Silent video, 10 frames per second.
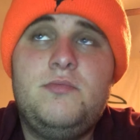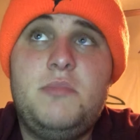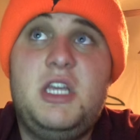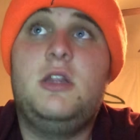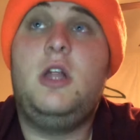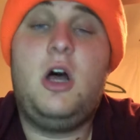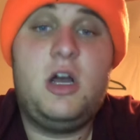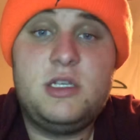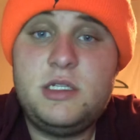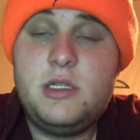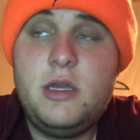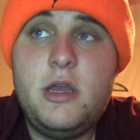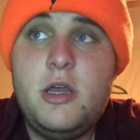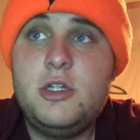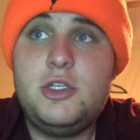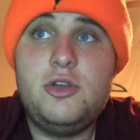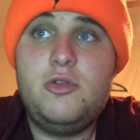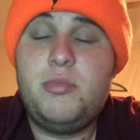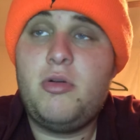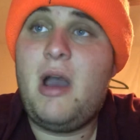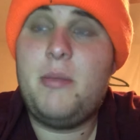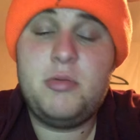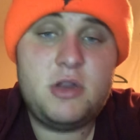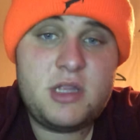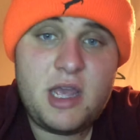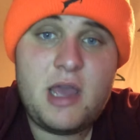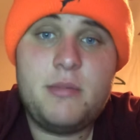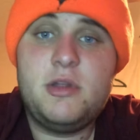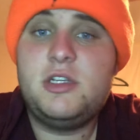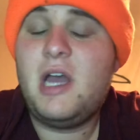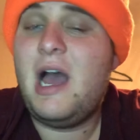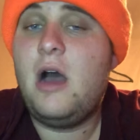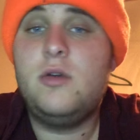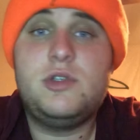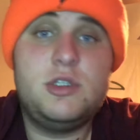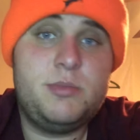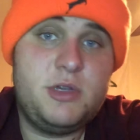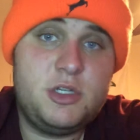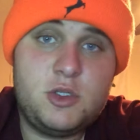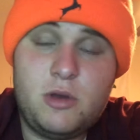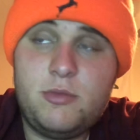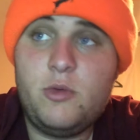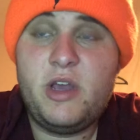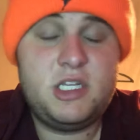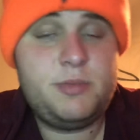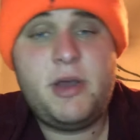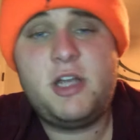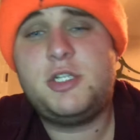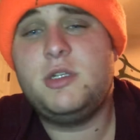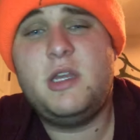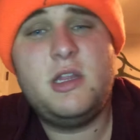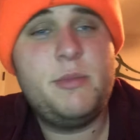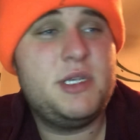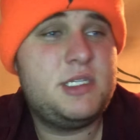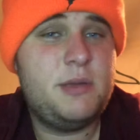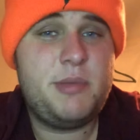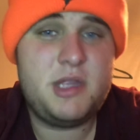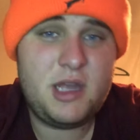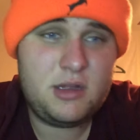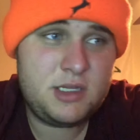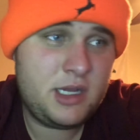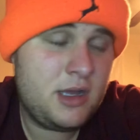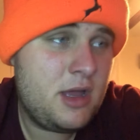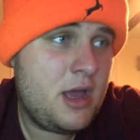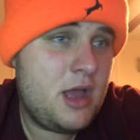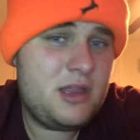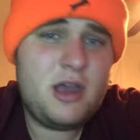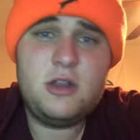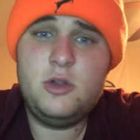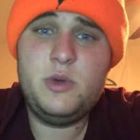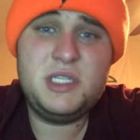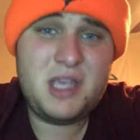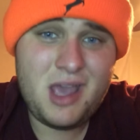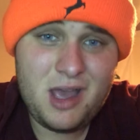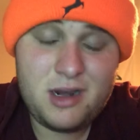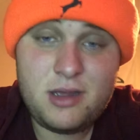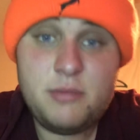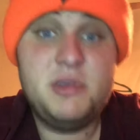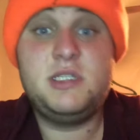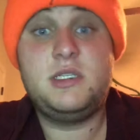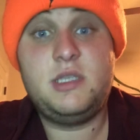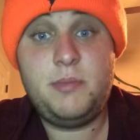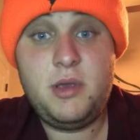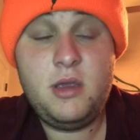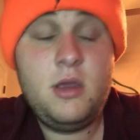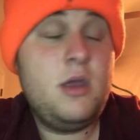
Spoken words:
being lost to property damage, houses being swept away, especially in the Mississippi Delta, down in Louisiana, Mississippi.